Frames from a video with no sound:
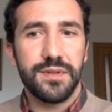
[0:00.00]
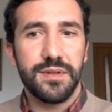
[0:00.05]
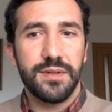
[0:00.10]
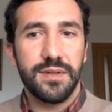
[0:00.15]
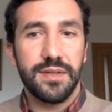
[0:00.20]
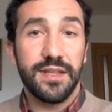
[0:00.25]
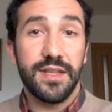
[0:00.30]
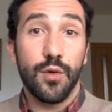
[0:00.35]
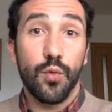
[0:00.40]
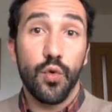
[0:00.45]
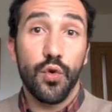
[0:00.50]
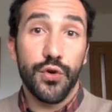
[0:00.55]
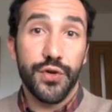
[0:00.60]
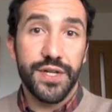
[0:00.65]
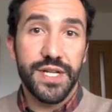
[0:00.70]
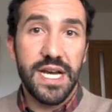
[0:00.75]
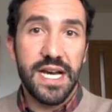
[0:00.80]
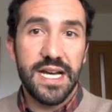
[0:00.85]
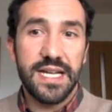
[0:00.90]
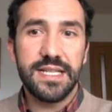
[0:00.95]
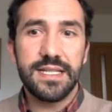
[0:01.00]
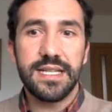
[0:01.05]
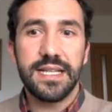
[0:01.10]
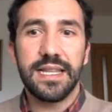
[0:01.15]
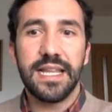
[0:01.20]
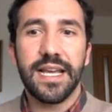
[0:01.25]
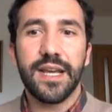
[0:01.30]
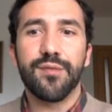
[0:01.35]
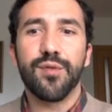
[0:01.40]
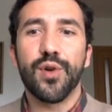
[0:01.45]
the word that,
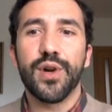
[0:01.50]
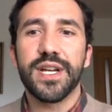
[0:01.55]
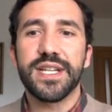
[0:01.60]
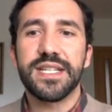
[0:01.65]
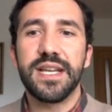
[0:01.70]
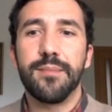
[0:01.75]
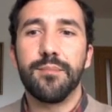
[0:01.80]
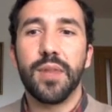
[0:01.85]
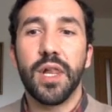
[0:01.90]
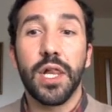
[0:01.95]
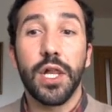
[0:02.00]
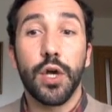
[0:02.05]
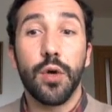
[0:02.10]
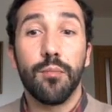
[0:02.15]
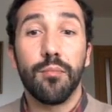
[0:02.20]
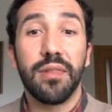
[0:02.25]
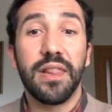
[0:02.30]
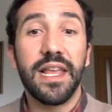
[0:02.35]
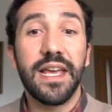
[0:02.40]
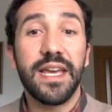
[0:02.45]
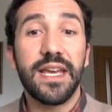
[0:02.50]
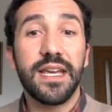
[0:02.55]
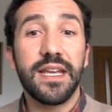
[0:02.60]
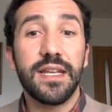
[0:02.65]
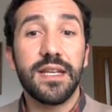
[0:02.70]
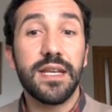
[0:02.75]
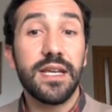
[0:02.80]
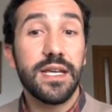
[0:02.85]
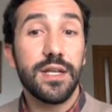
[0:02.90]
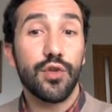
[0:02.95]
like for example,
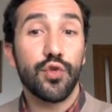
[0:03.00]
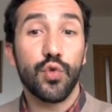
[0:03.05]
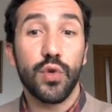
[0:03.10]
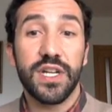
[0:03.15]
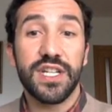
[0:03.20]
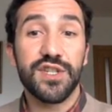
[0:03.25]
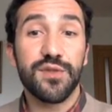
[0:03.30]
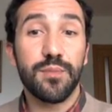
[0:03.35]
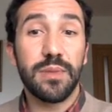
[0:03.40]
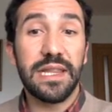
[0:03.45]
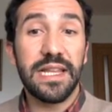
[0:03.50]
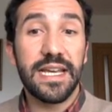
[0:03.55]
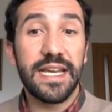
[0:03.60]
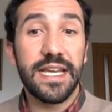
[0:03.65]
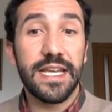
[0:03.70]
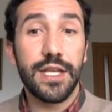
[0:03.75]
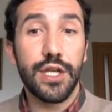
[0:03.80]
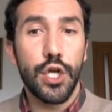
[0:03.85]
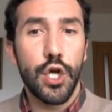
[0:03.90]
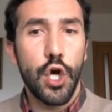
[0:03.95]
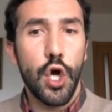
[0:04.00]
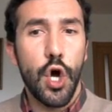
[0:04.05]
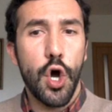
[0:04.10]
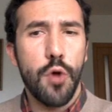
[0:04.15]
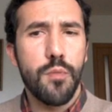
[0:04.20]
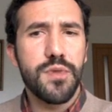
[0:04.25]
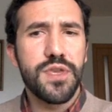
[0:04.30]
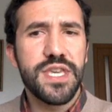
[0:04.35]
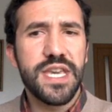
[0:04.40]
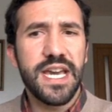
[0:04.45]
complain, to explain,
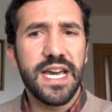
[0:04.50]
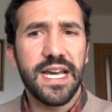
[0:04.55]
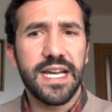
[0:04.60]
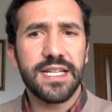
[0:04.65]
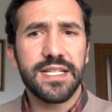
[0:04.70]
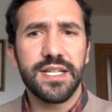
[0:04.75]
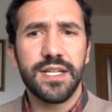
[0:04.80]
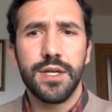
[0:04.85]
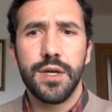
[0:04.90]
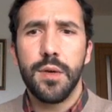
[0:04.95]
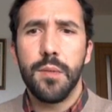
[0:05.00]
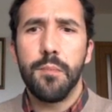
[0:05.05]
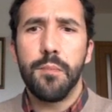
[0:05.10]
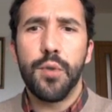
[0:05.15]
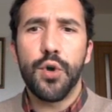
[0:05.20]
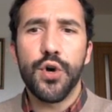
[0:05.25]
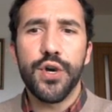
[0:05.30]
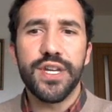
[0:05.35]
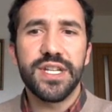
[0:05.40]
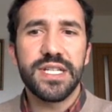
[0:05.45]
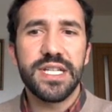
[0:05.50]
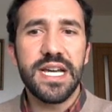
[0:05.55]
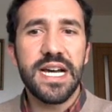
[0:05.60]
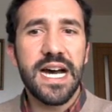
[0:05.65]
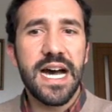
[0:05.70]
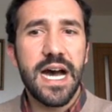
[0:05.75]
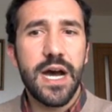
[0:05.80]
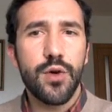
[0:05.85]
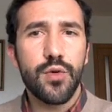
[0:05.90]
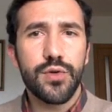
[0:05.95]
object, point
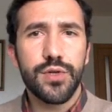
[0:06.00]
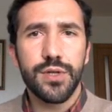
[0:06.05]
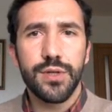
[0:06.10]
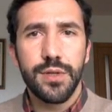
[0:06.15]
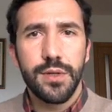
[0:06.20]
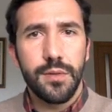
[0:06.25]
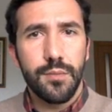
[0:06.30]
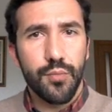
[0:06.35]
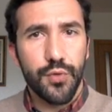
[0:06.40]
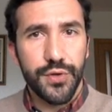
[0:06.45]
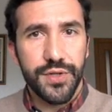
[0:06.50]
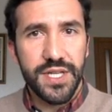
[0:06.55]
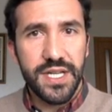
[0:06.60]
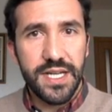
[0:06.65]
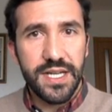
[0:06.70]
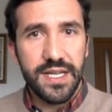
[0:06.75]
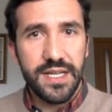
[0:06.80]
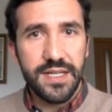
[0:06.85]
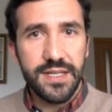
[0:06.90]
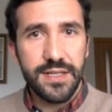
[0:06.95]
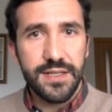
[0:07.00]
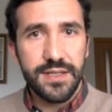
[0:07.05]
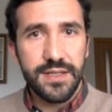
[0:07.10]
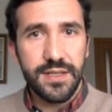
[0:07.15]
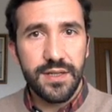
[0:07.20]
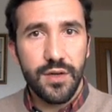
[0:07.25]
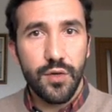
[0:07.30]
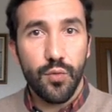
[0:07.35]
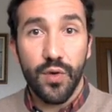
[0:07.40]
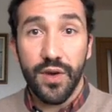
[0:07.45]
out, protest.
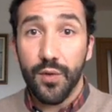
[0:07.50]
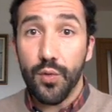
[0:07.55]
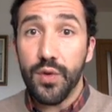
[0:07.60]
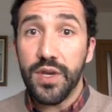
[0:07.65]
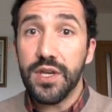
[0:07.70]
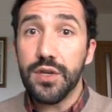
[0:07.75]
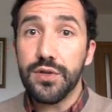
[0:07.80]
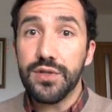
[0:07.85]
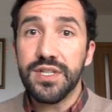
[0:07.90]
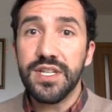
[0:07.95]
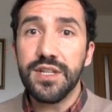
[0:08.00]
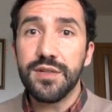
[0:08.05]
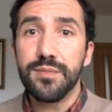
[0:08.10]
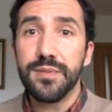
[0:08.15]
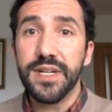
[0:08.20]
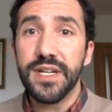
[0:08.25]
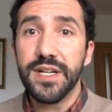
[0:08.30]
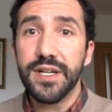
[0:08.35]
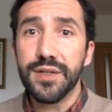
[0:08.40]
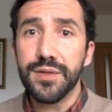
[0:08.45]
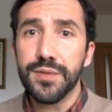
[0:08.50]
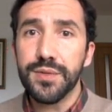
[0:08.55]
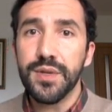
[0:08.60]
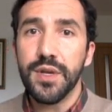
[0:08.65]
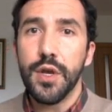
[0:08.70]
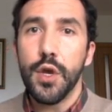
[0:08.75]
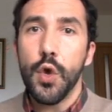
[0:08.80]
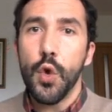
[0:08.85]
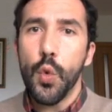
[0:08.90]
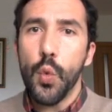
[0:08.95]
When we use these verbs,
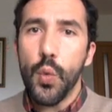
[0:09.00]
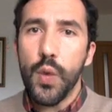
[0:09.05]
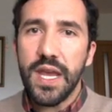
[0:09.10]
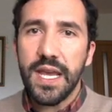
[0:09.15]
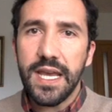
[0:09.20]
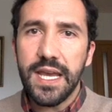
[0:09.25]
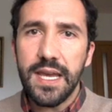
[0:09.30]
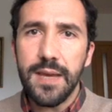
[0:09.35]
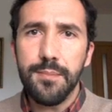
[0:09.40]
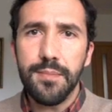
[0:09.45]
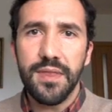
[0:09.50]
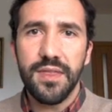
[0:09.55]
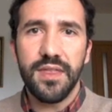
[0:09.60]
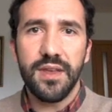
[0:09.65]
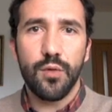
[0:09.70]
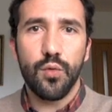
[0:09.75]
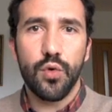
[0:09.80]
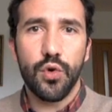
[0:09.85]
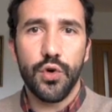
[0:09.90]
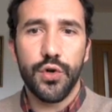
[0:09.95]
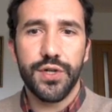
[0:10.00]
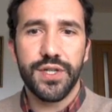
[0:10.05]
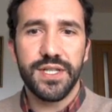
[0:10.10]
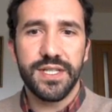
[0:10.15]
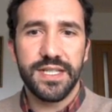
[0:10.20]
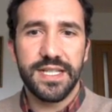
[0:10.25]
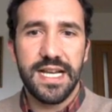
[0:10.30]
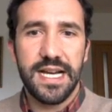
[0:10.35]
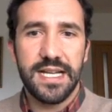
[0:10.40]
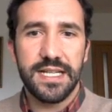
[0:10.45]
we keep the word
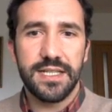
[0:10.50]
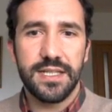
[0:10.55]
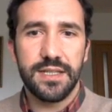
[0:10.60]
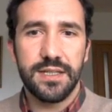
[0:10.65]
that